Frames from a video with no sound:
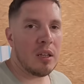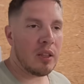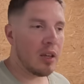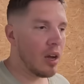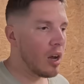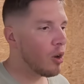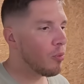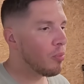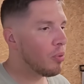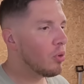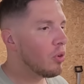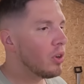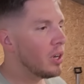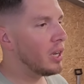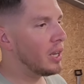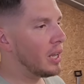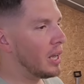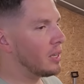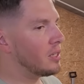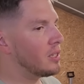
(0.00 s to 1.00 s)
And the whole
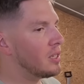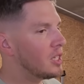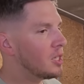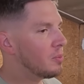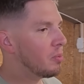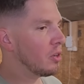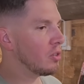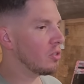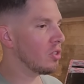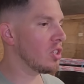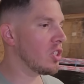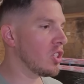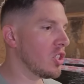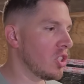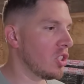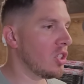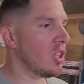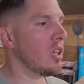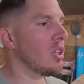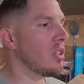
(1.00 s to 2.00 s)
point of that is it's supposed to
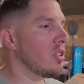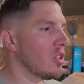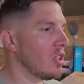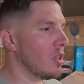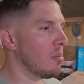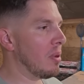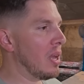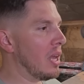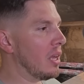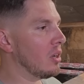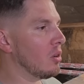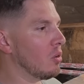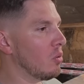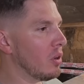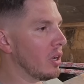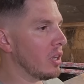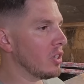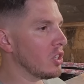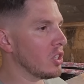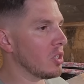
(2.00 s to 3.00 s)
stick to the
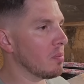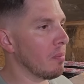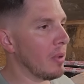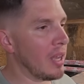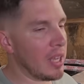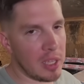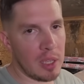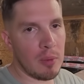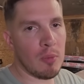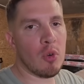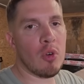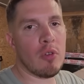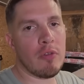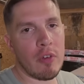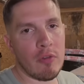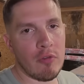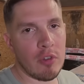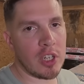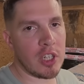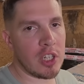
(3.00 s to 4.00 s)
panel and just make it more
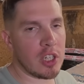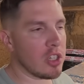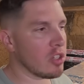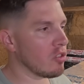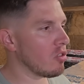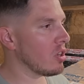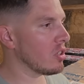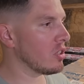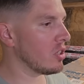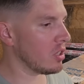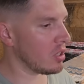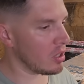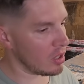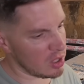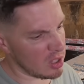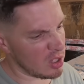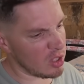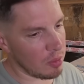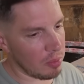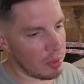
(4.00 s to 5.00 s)
of a rigid structure to
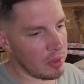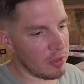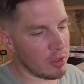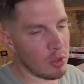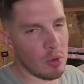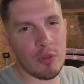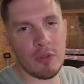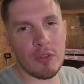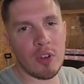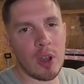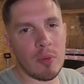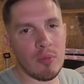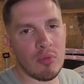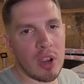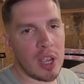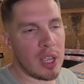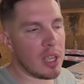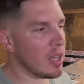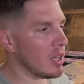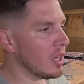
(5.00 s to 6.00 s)
stop it sort of
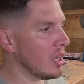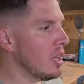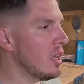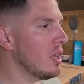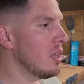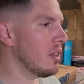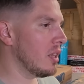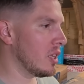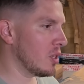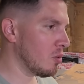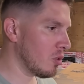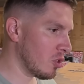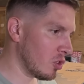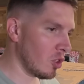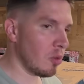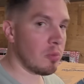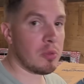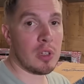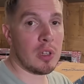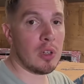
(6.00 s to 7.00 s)
vibrating. That's what
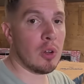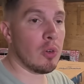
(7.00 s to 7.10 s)
stops the